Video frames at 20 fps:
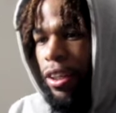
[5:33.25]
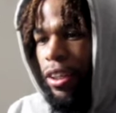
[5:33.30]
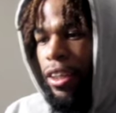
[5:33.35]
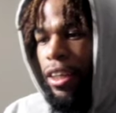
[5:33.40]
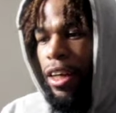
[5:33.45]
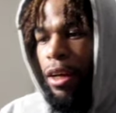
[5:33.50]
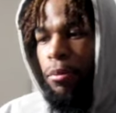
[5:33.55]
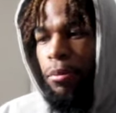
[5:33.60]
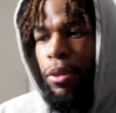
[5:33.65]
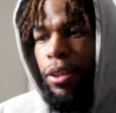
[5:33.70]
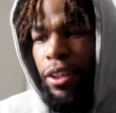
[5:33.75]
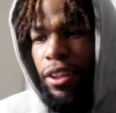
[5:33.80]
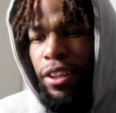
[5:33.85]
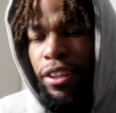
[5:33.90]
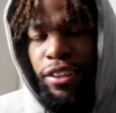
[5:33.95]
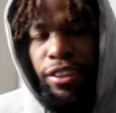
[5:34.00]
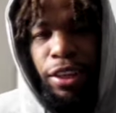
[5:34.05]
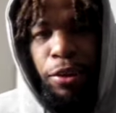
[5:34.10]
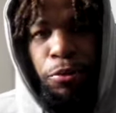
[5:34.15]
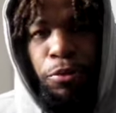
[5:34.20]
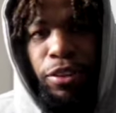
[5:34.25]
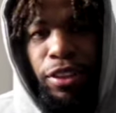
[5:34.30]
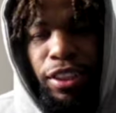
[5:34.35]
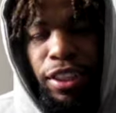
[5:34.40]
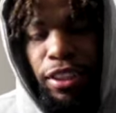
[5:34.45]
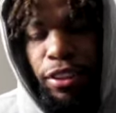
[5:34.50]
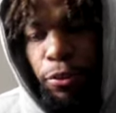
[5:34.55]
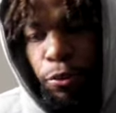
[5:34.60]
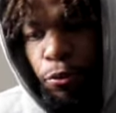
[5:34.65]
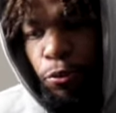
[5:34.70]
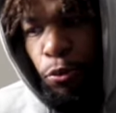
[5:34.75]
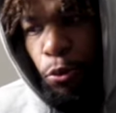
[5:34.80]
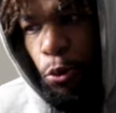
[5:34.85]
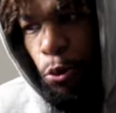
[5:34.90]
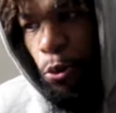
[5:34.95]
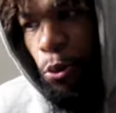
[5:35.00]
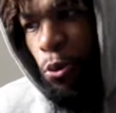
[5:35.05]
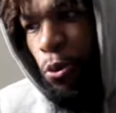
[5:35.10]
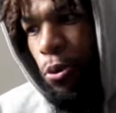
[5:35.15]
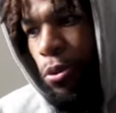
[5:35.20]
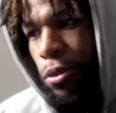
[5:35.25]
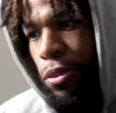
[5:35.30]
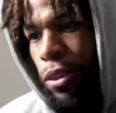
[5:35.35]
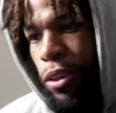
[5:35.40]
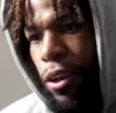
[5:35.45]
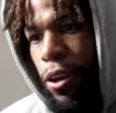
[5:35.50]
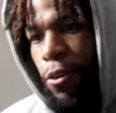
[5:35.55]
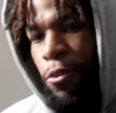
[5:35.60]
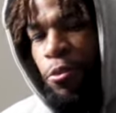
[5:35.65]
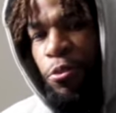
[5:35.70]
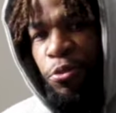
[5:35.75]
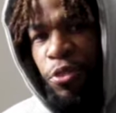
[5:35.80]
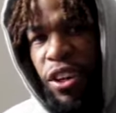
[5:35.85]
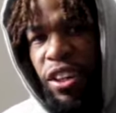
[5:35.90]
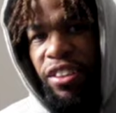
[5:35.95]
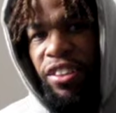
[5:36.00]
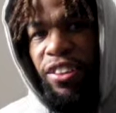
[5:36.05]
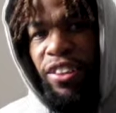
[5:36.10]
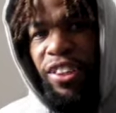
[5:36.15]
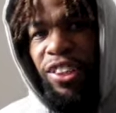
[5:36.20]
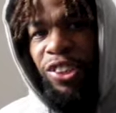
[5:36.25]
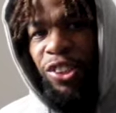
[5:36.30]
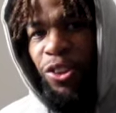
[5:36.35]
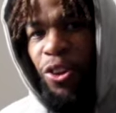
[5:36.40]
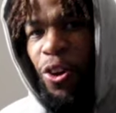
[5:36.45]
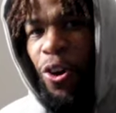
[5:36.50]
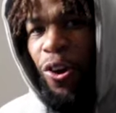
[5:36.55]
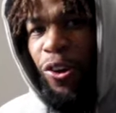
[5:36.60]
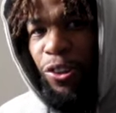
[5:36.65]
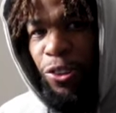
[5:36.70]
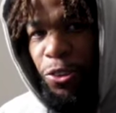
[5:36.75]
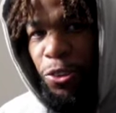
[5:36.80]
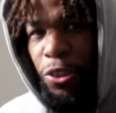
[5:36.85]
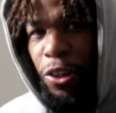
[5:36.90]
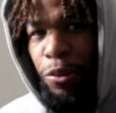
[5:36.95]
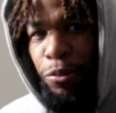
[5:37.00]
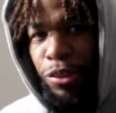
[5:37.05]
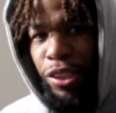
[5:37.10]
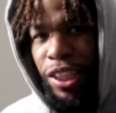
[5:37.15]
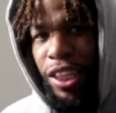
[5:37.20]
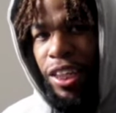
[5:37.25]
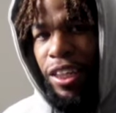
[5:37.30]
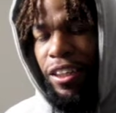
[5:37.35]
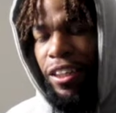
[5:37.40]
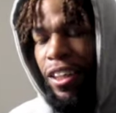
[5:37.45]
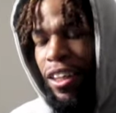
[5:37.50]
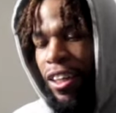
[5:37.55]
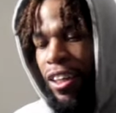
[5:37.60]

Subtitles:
I wanted to get the full effect of the song, you know what I'm saying?